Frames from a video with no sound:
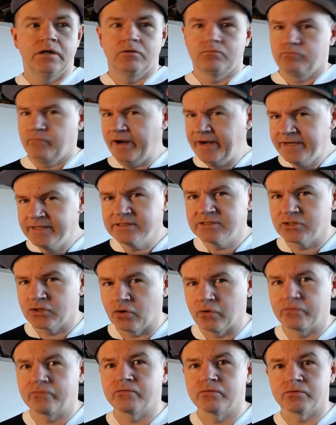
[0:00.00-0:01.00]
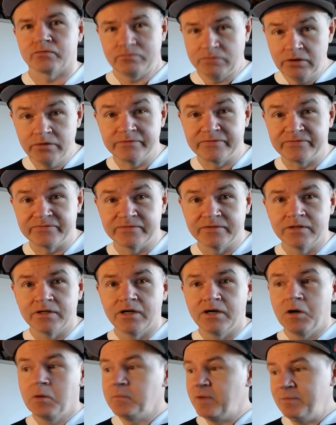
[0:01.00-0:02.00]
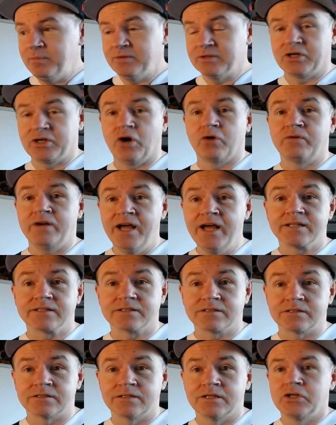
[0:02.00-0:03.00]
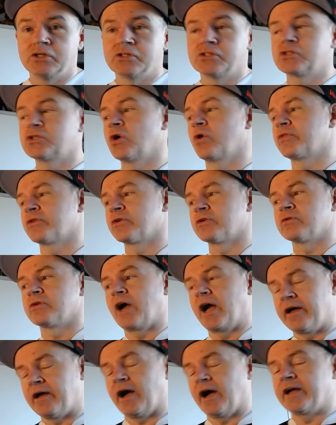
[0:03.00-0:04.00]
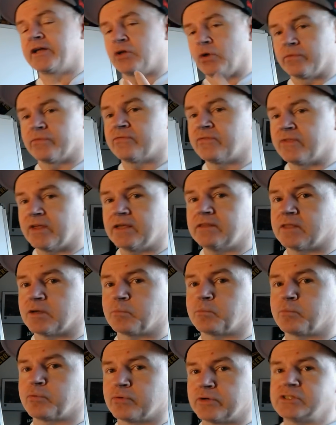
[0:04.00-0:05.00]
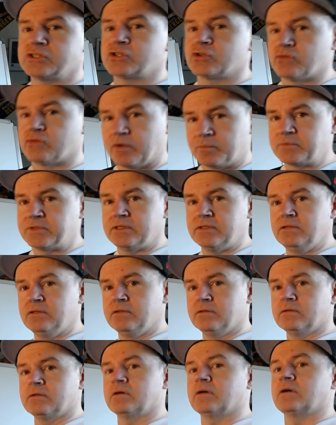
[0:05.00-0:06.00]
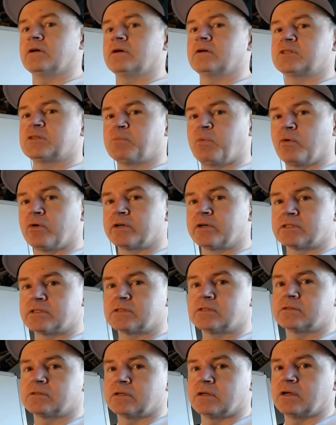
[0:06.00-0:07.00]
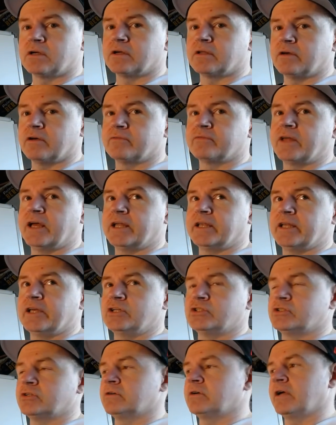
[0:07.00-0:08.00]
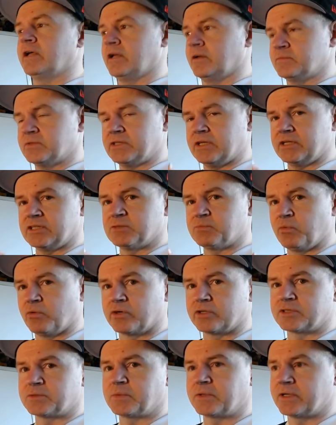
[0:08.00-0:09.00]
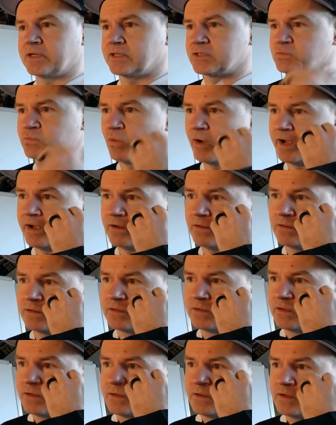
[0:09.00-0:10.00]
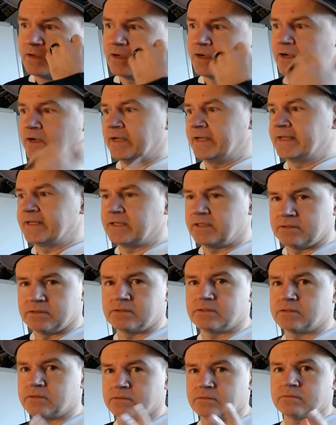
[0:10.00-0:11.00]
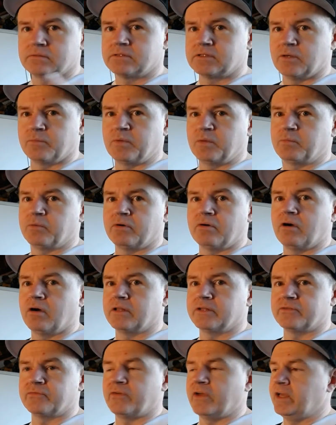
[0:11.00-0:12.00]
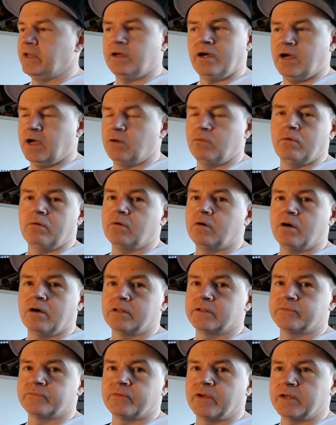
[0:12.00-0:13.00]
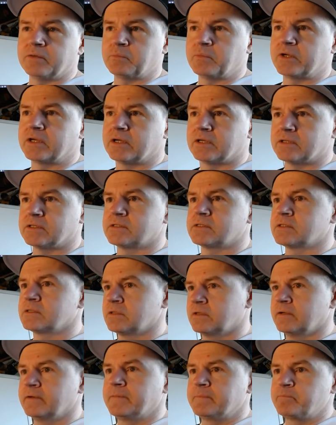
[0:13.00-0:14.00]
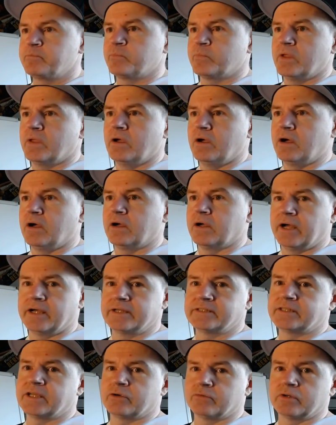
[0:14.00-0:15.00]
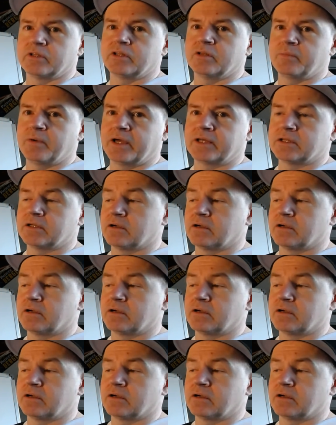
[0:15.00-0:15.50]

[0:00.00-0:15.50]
ratings would go through the roof. People will go nuts. So there, I, I don't think that pre-scripted uh, sports uh, of that nature, and I'm saying sports because while uh, it is, some people call it fake, I won't call it fake because uh, guys get really badly